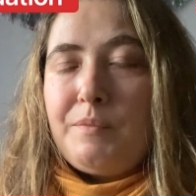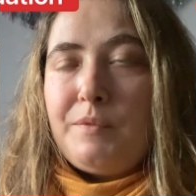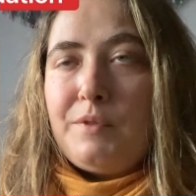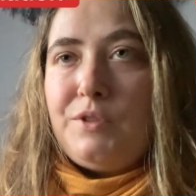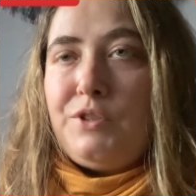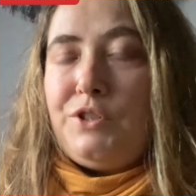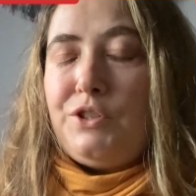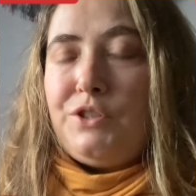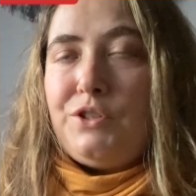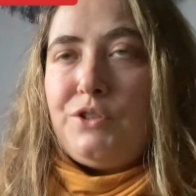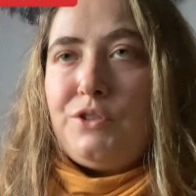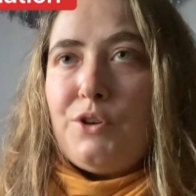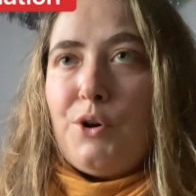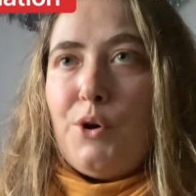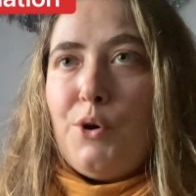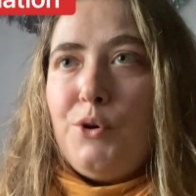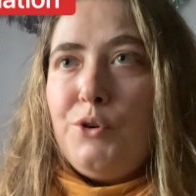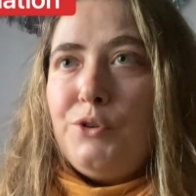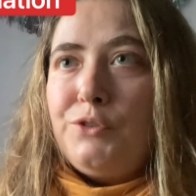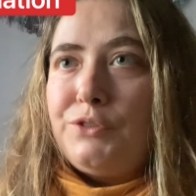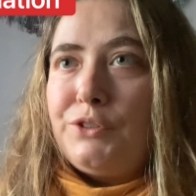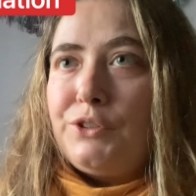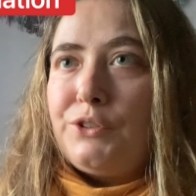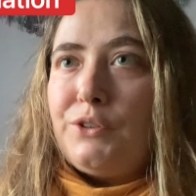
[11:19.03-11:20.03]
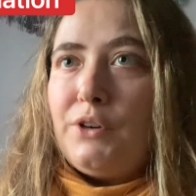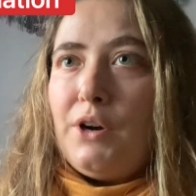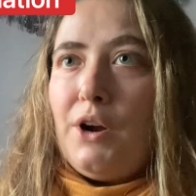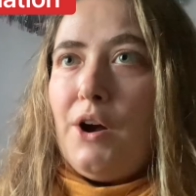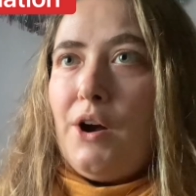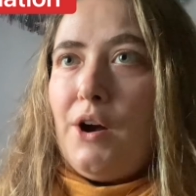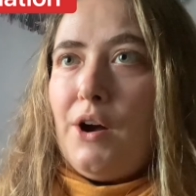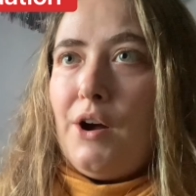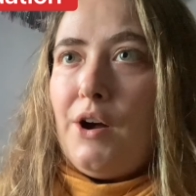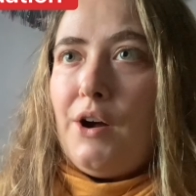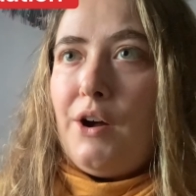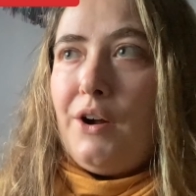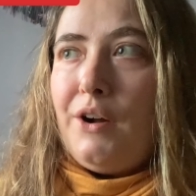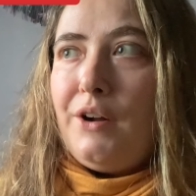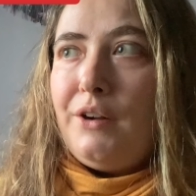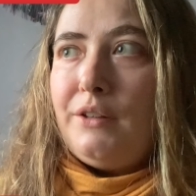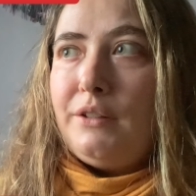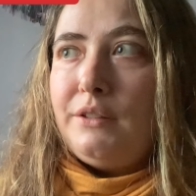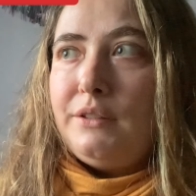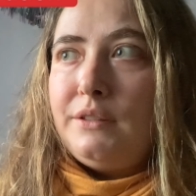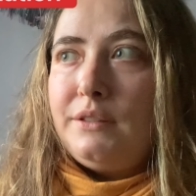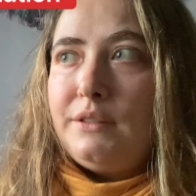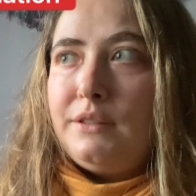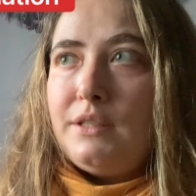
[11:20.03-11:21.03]
just
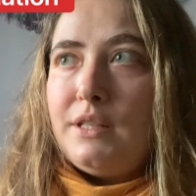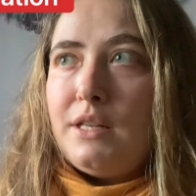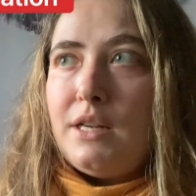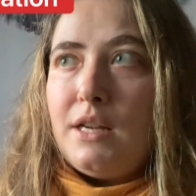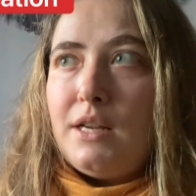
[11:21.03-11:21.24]
overall